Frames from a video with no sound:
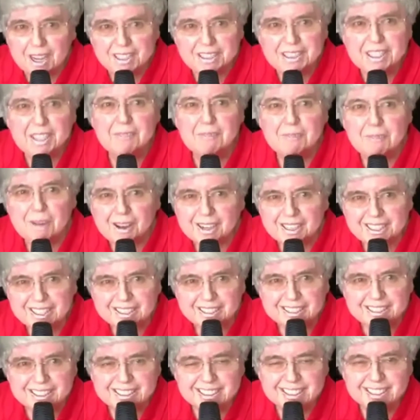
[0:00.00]

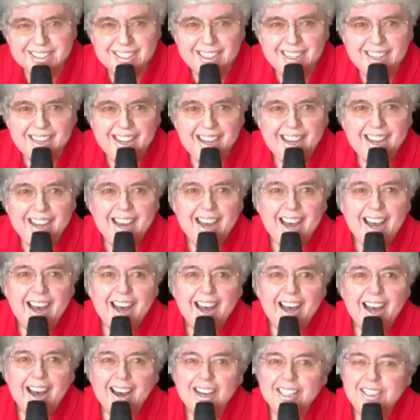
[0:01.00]
Bikers. I
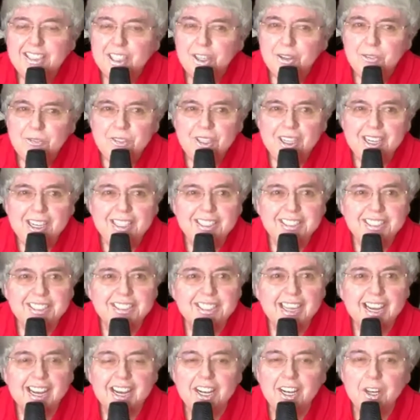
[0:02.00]
don't need to tell
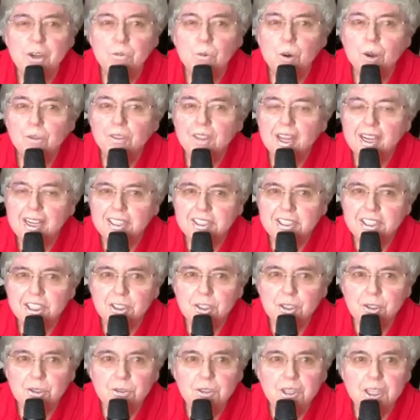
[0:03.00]
you what they do.
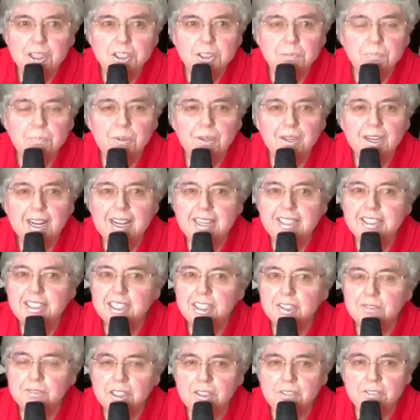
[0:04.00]
There's plenty of
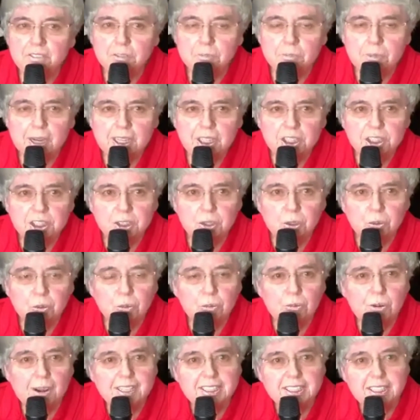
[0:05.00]
information
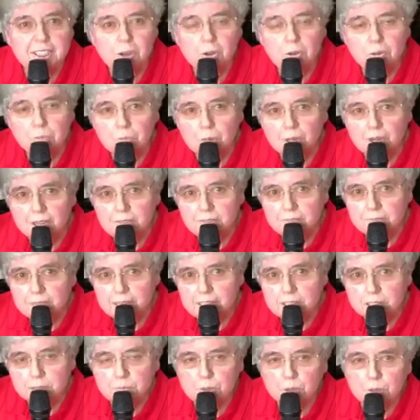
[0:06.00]
already on my
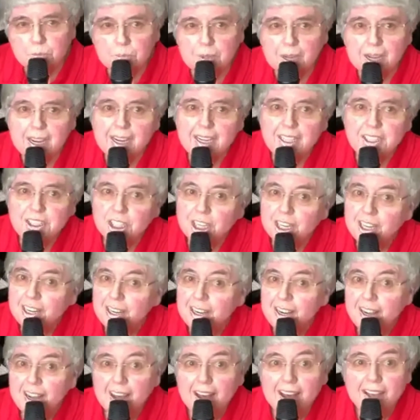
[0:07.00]
Facebook page,
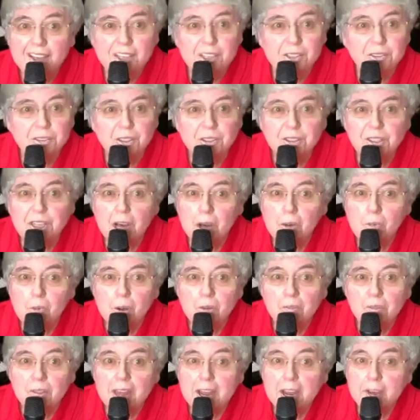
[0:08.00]
and you can go on
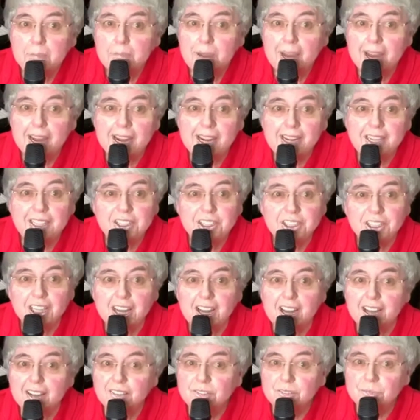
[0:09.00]
their page
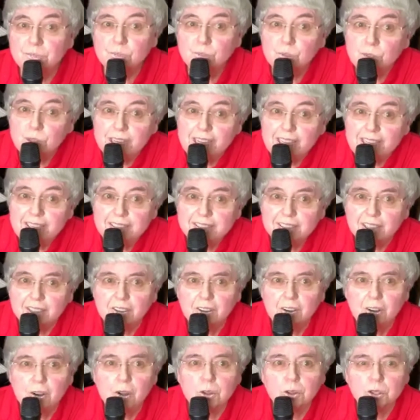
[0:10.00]
and read
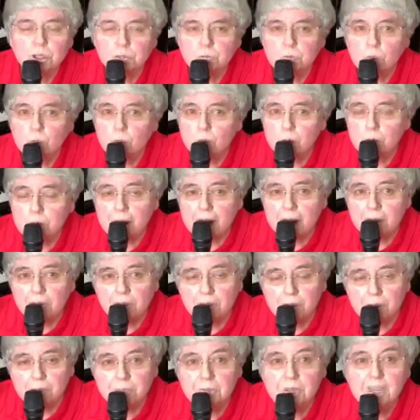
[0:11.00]
lots more about them
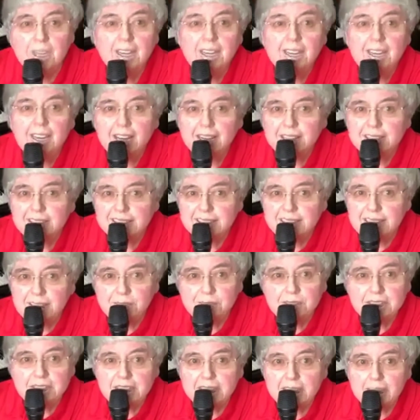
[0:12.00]
and see
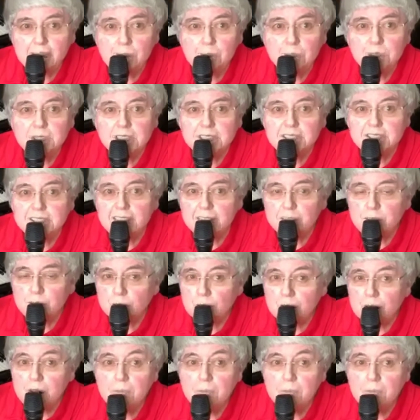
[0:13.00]
videos, etc.